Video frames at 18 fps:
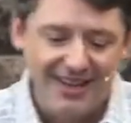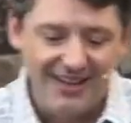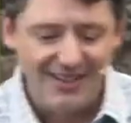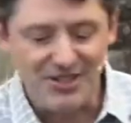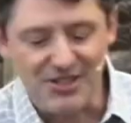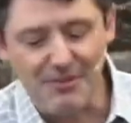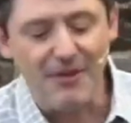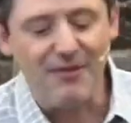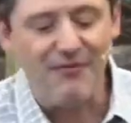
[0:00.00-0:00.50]

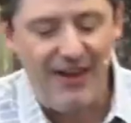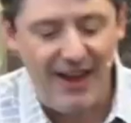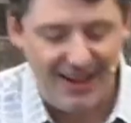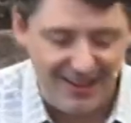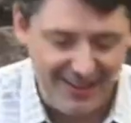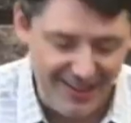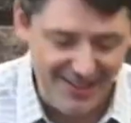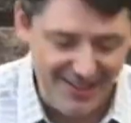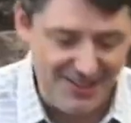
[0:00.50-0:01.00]
Jimmy
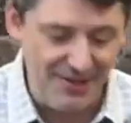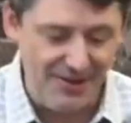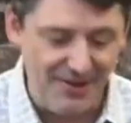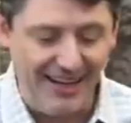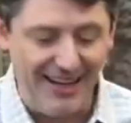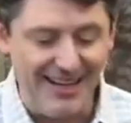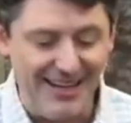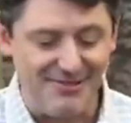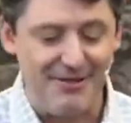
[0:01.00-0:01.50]
Fallon is
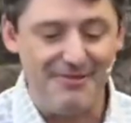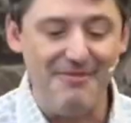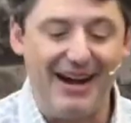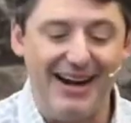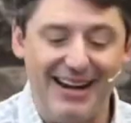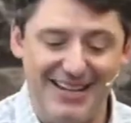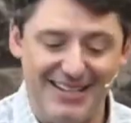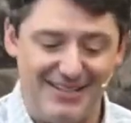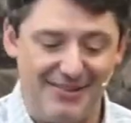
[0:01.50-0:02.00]
doing is
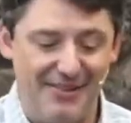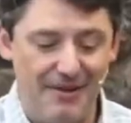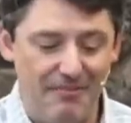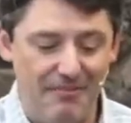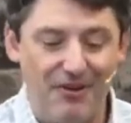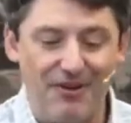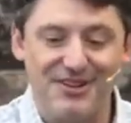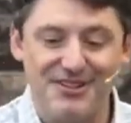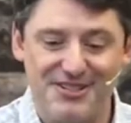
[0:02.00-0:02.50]
reminding us of the
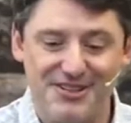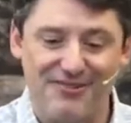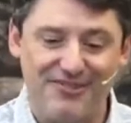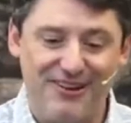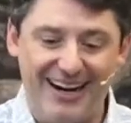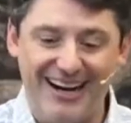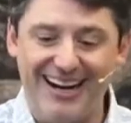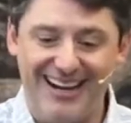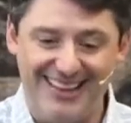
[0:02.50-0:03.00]
importance of
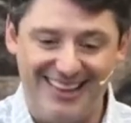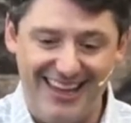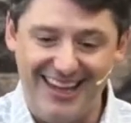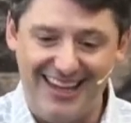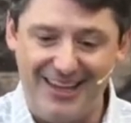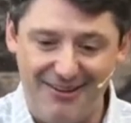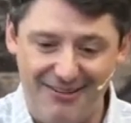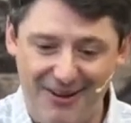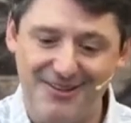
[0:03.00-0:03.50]
writing
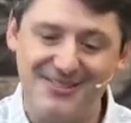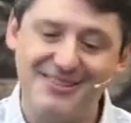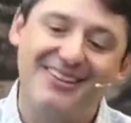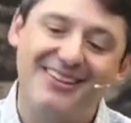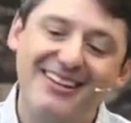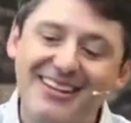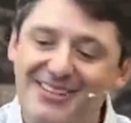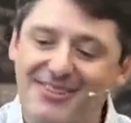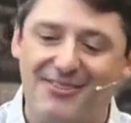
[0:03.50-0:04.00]
thank you notes. So
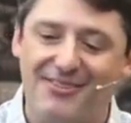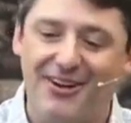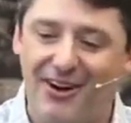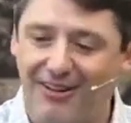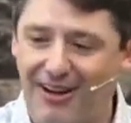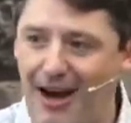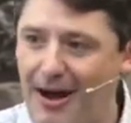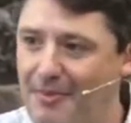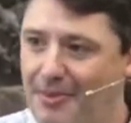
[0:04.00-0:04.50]
these are all
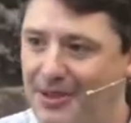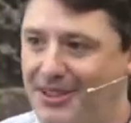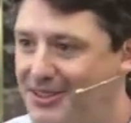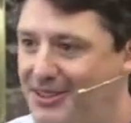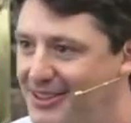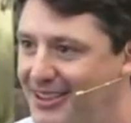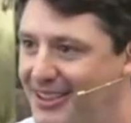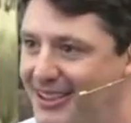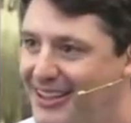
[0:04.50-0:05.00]

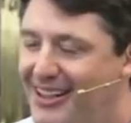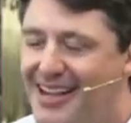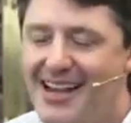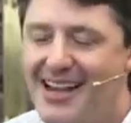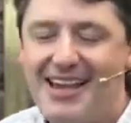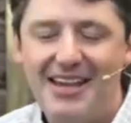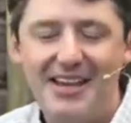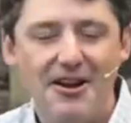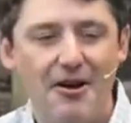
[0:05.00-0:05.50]
comical and,
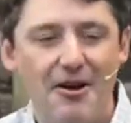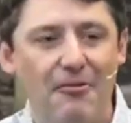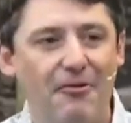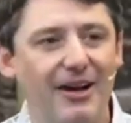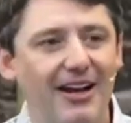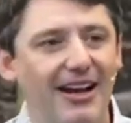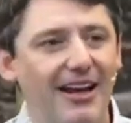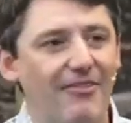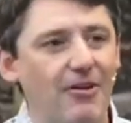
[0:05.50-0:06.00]
you know,
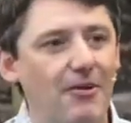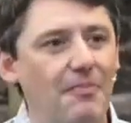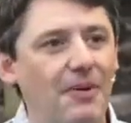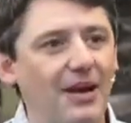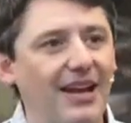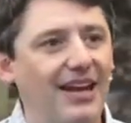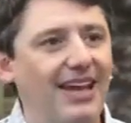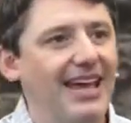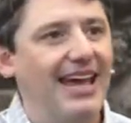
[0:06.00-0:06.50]
whatever,
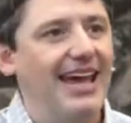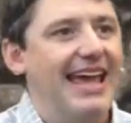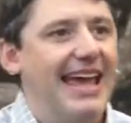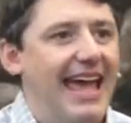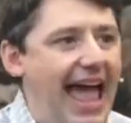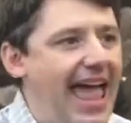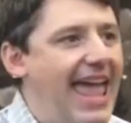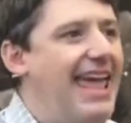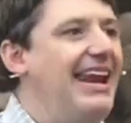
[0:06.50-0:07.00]
but
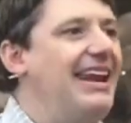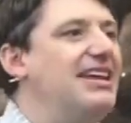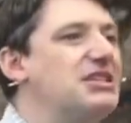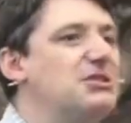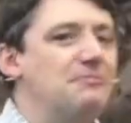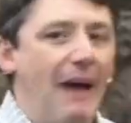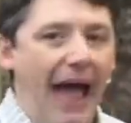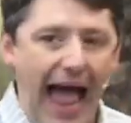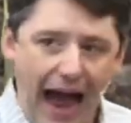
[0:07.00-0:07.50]
it
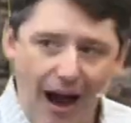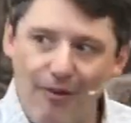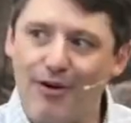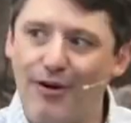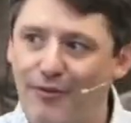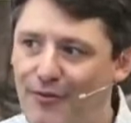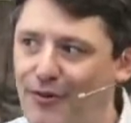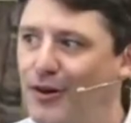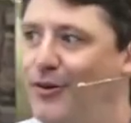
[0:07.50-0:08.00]
is
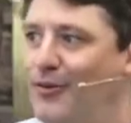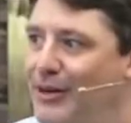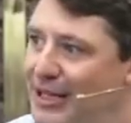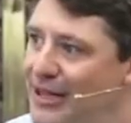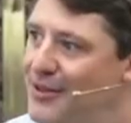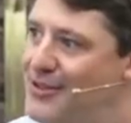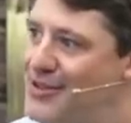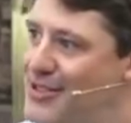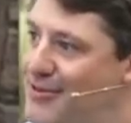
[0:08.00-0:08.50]
powerful when
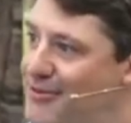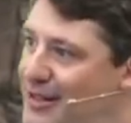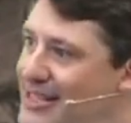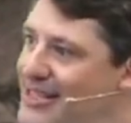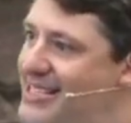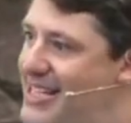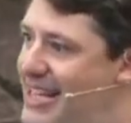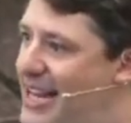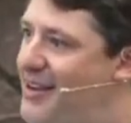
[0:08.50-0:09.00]
you
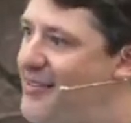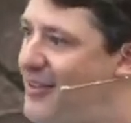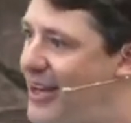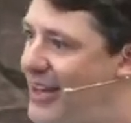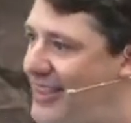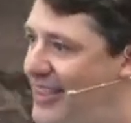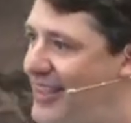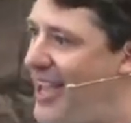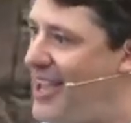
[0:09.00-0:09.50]
receive
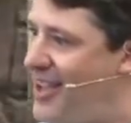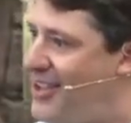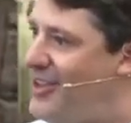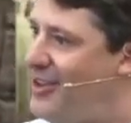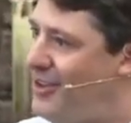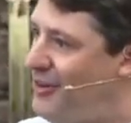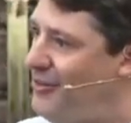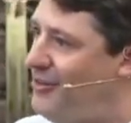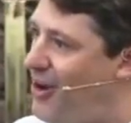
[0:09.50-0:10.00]
a thank
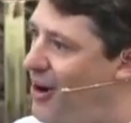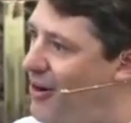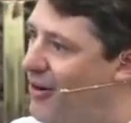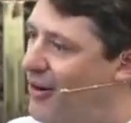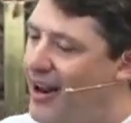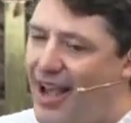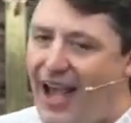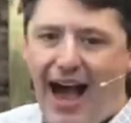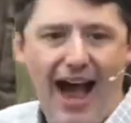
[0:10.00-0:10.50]
you
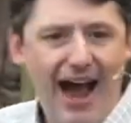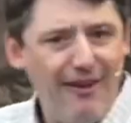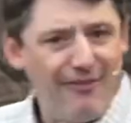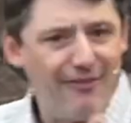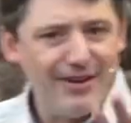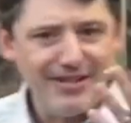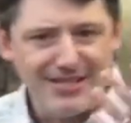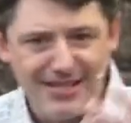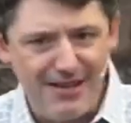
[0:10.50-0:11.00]
note. I've
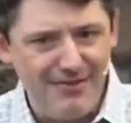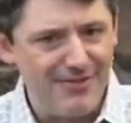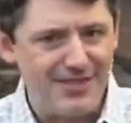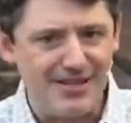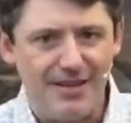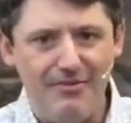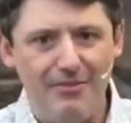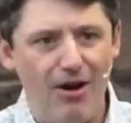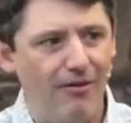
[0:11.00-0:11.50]
received
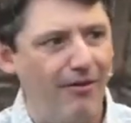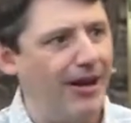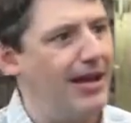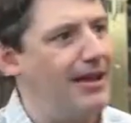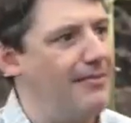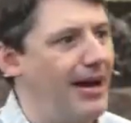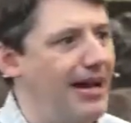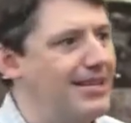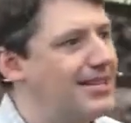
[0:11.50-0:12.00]
some
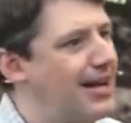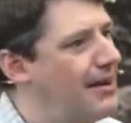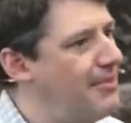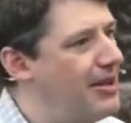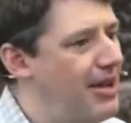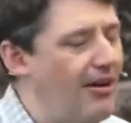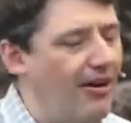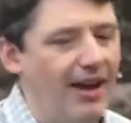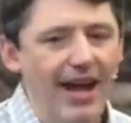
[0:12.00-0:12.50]
already in my time
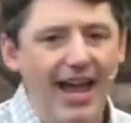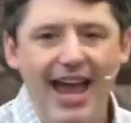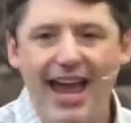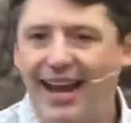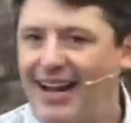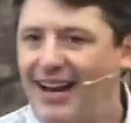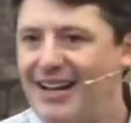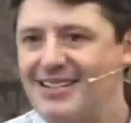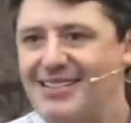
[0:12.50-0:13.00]
here,
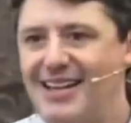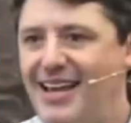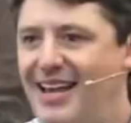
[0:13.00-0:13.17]
and I gotta say,